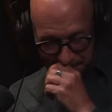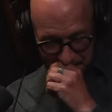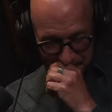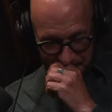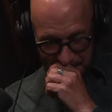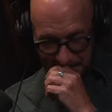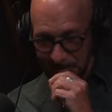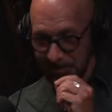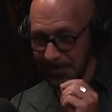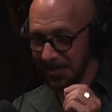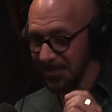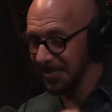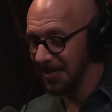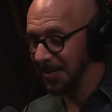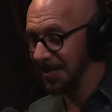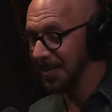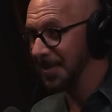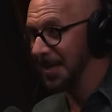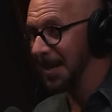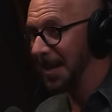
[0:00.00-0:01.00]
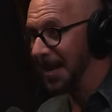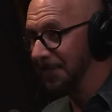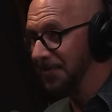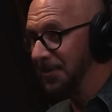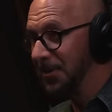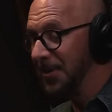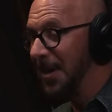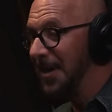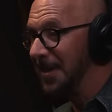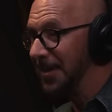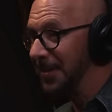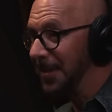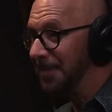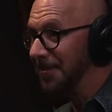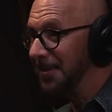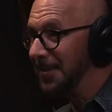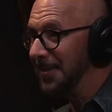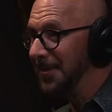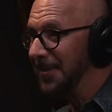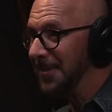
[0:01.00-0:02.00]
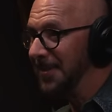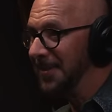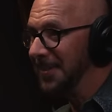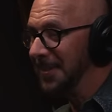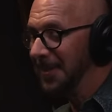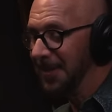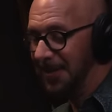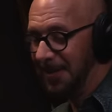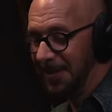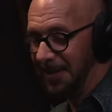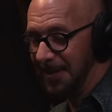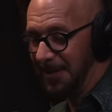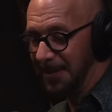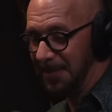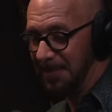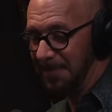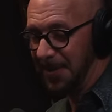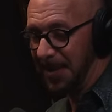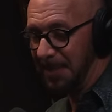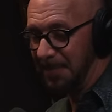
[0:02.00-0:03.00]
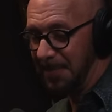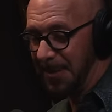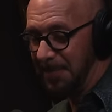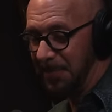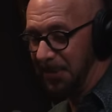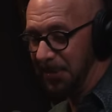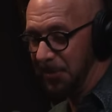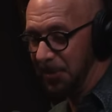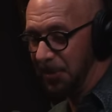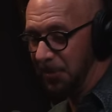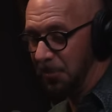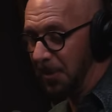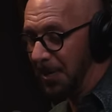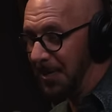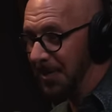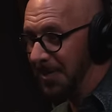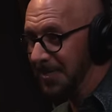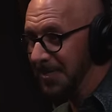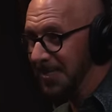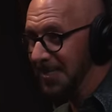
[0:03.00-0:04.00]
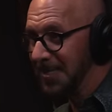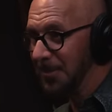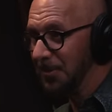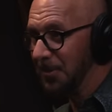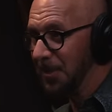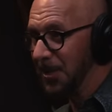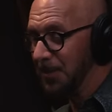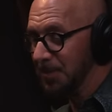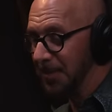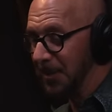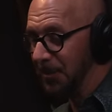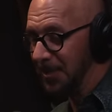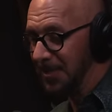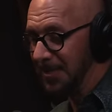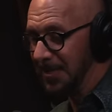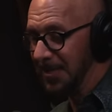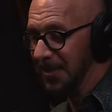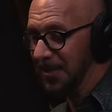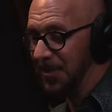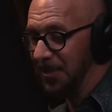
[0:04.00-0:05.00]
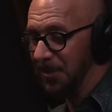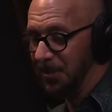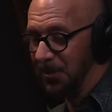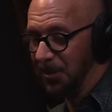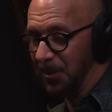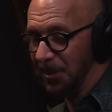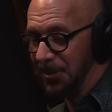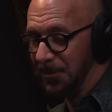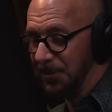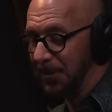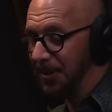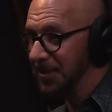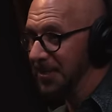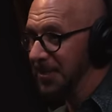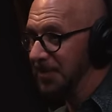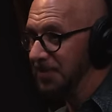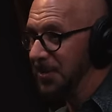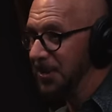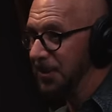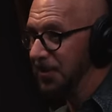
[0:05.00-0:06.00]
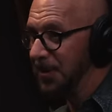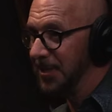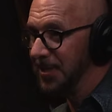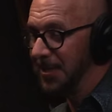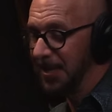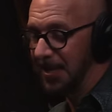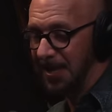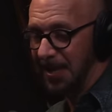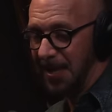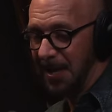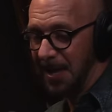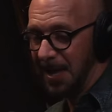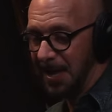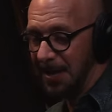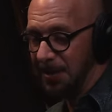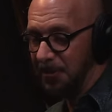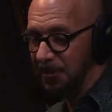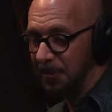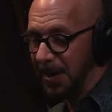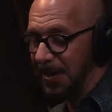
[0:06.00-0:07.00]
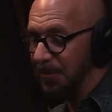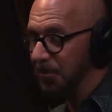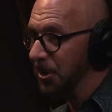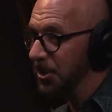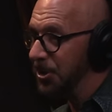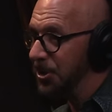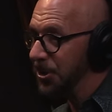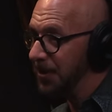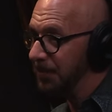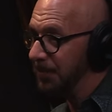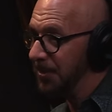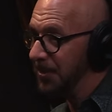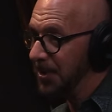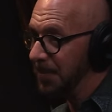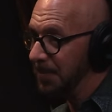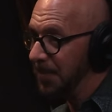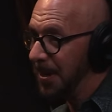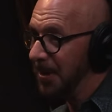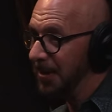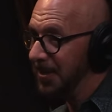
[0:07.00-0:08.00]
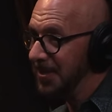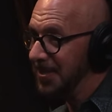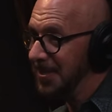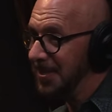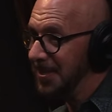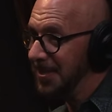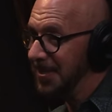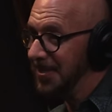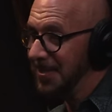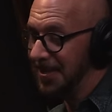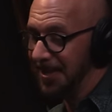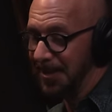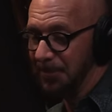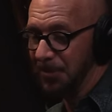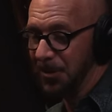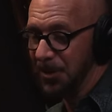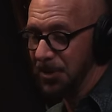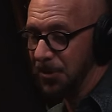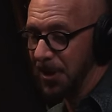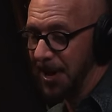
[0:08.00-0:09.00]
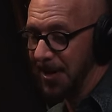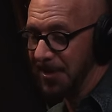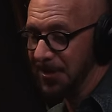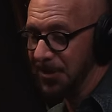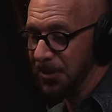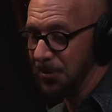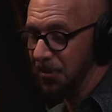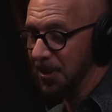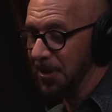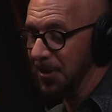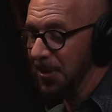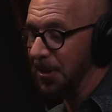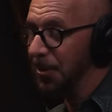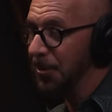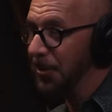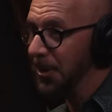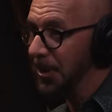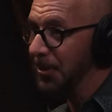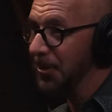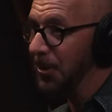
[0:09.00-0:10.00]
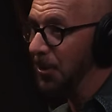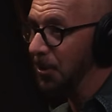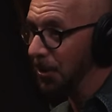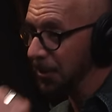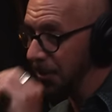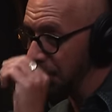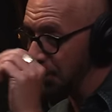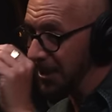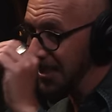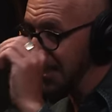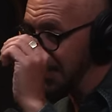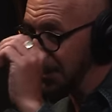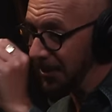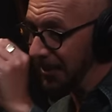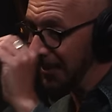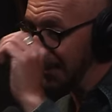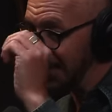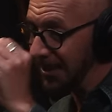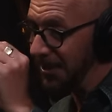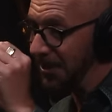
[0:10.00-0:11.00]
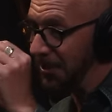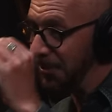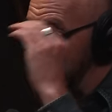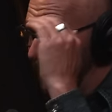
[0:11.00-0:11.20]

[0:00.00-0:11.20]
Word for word: there was a study that after 9/11, um, that people who had witnessed or experienced it or lost relatives to it had a rightward shift in their policies and were attracted toward an author- authoritarian leader